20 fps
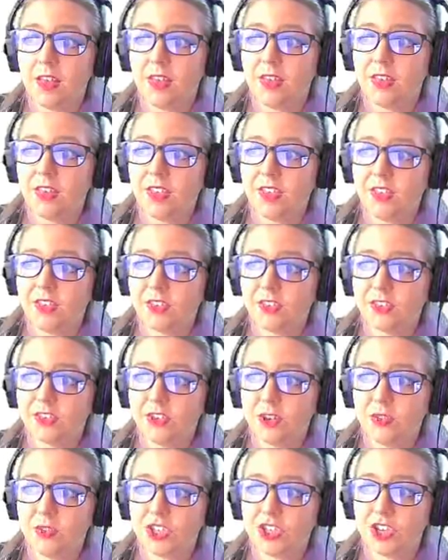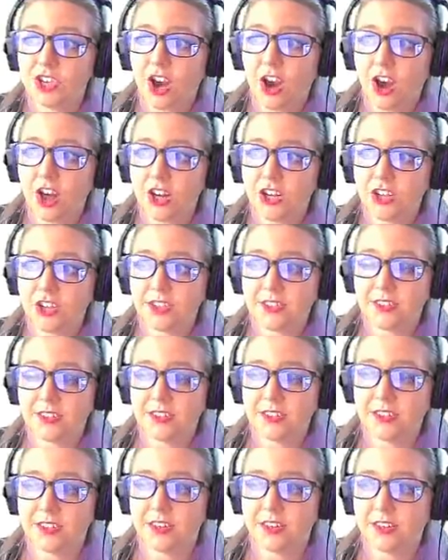Then there's no charge
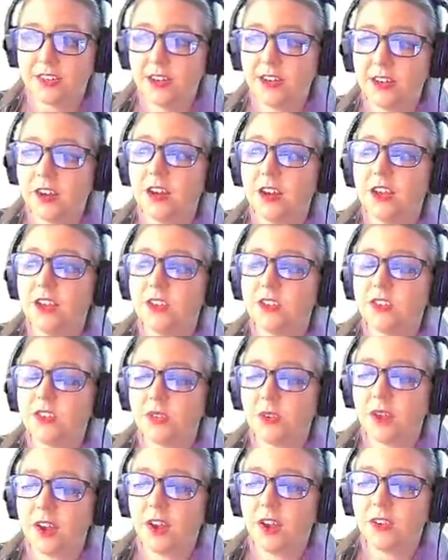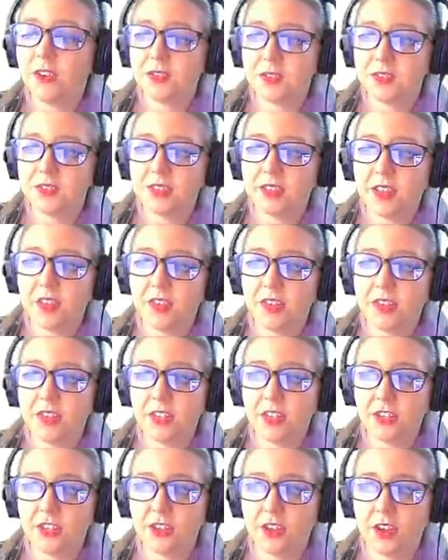listed here, so I also have 7
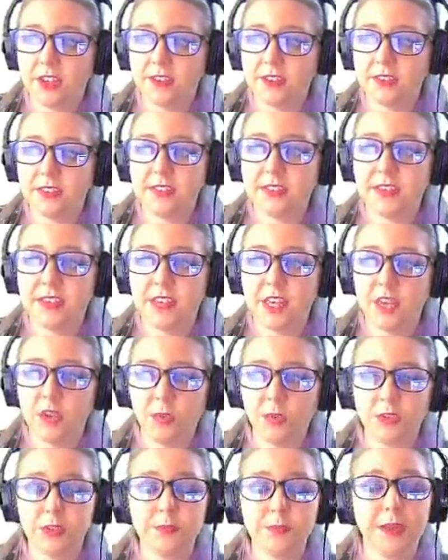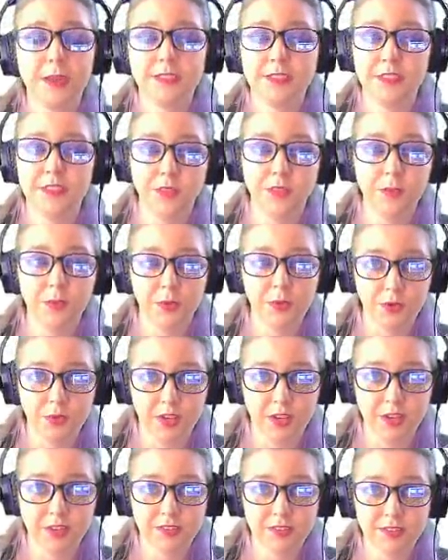electrons to equal to my 7
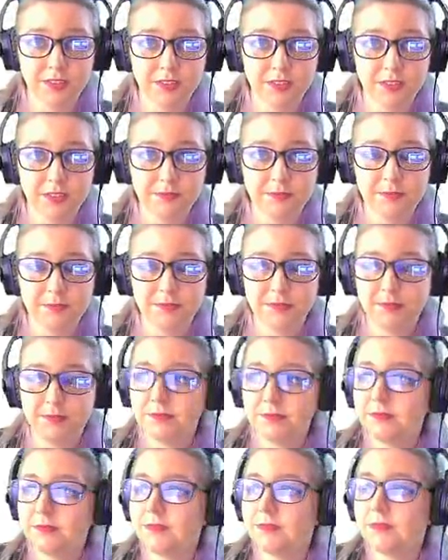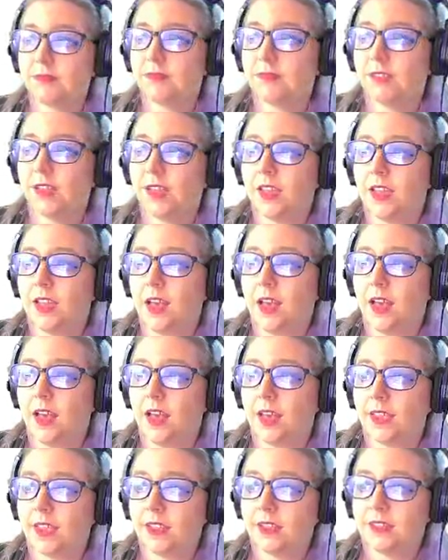protons.
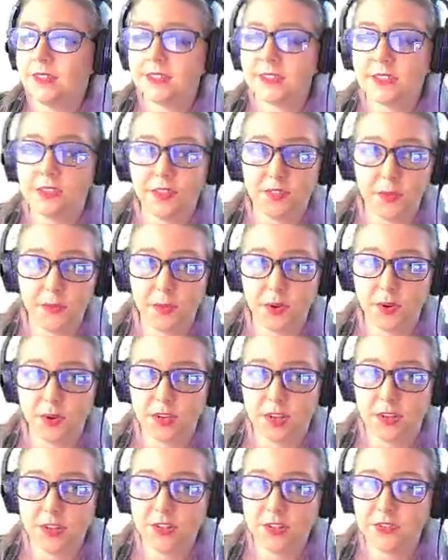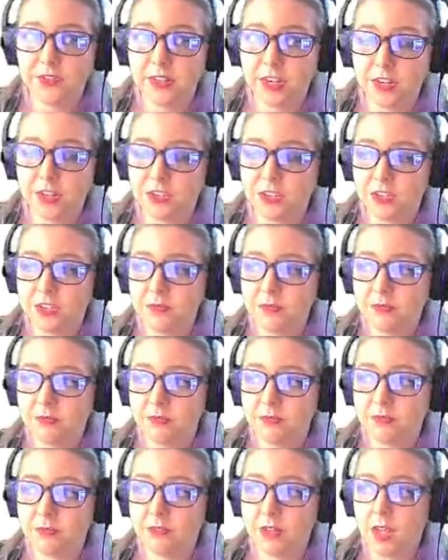Again, 7 protons for nitrogen,
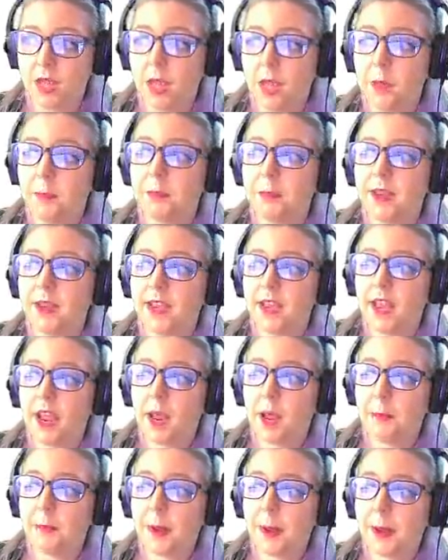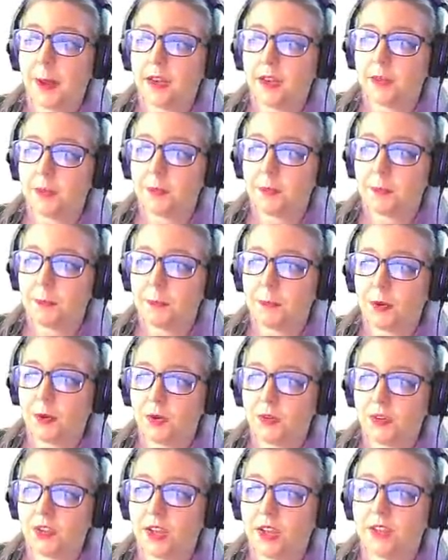but now my
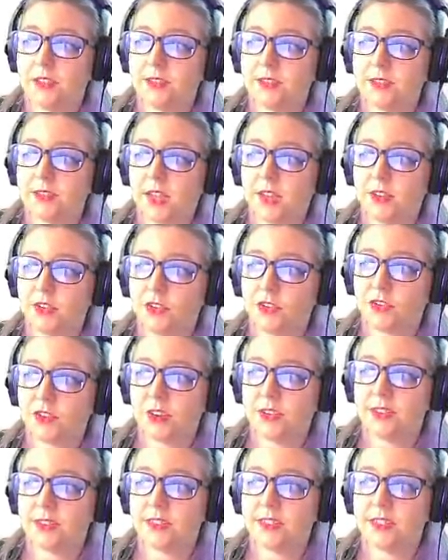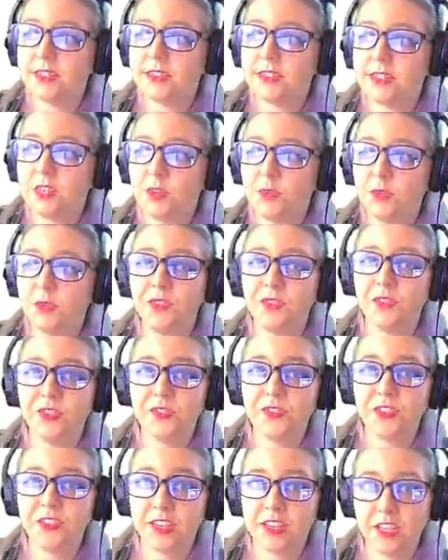protons and neutrons need to equal
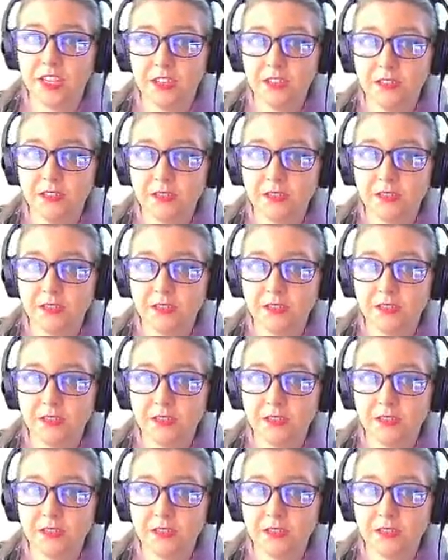15.